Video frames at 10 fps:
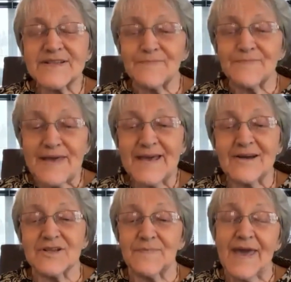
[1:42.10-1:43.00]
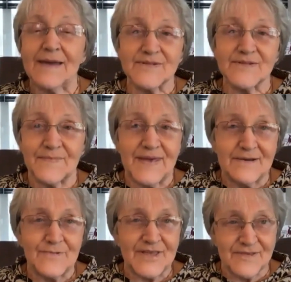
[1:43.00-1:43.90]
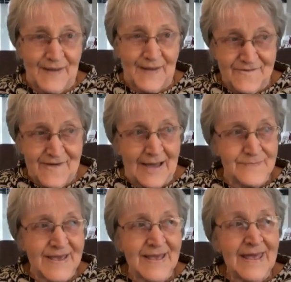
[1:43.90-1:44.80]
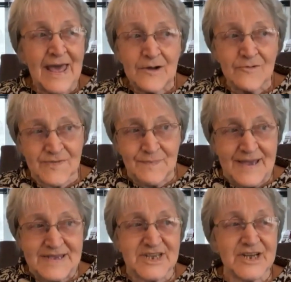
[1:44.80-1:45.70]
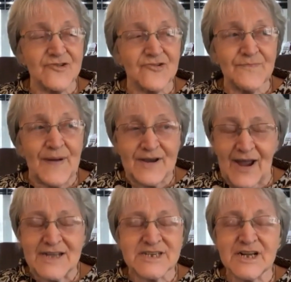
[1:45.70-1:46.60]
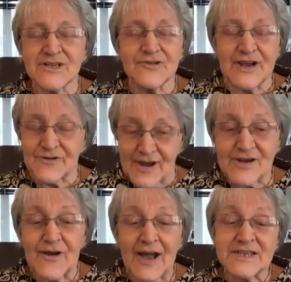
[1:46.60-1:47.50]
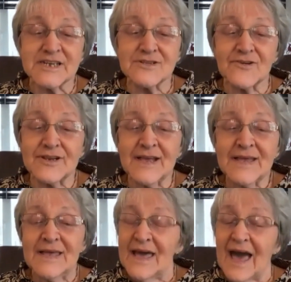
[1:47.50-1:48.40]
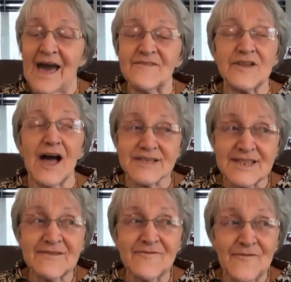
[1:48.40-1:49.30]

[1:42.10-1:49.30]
to be here, to be able to be with my family, with my children, my grandchildren and great-grandchildren. I have a lot to live